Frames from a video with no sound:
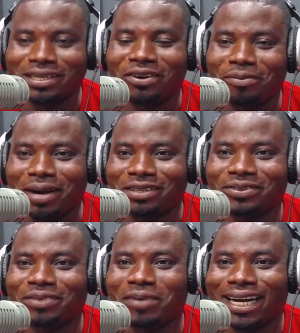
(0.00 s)
go back to
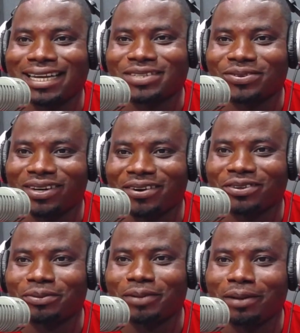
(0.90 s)
markets or not go
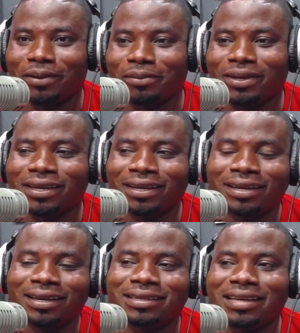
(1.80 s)
to be a bremmy.
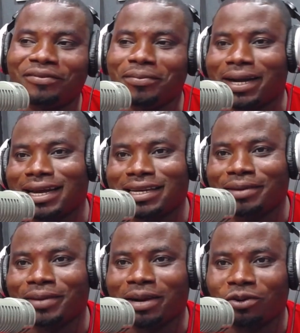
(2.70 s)
In every market, there
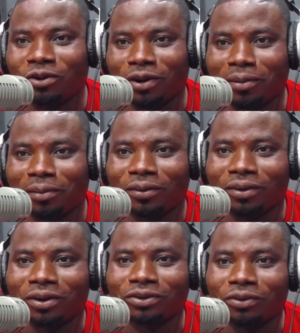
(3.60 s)
be no more rubber
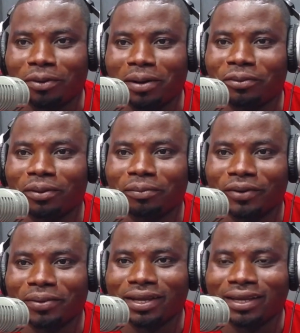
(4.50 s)
ball or to rubber ball
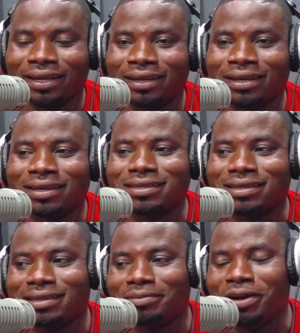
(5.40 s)
bremmy.
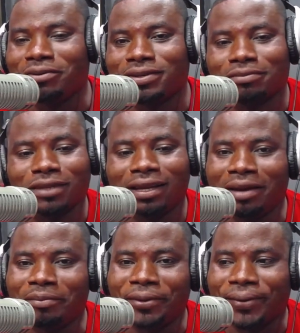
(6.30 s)
See, men was
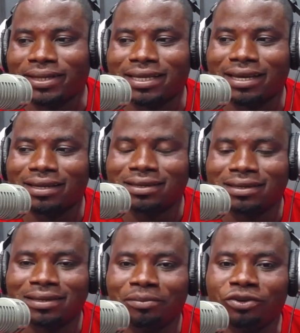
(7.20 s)
like me, sure say,
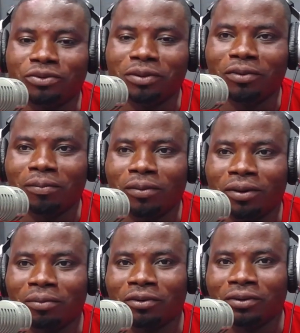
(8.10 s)
mean to me, more
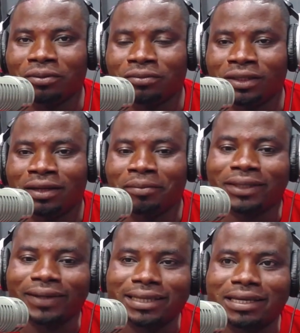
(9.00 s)
born, no. Me
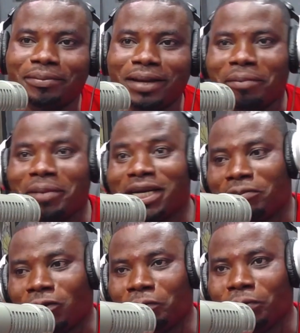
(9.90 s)
try say be a med
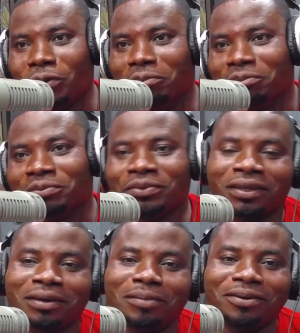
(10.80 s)
poom.
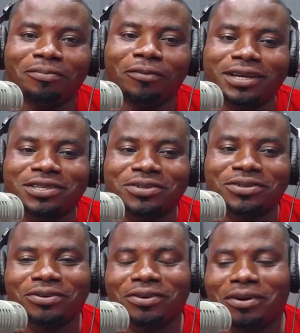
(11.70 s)
But boys and
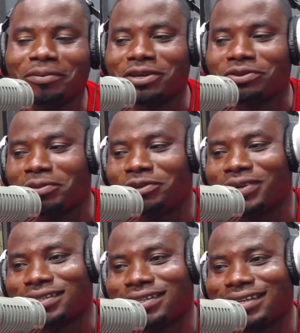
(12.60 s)
so almost to
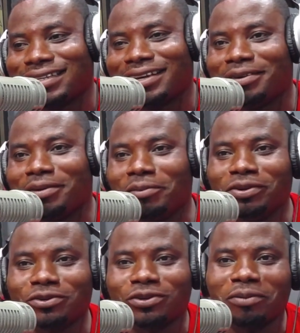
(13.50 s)
extend say
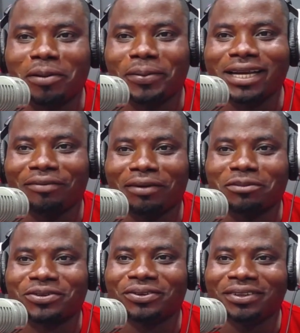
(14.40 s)
omdum son my pija for me
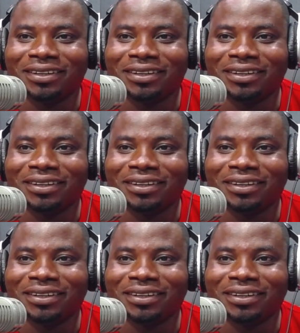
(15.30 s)
so.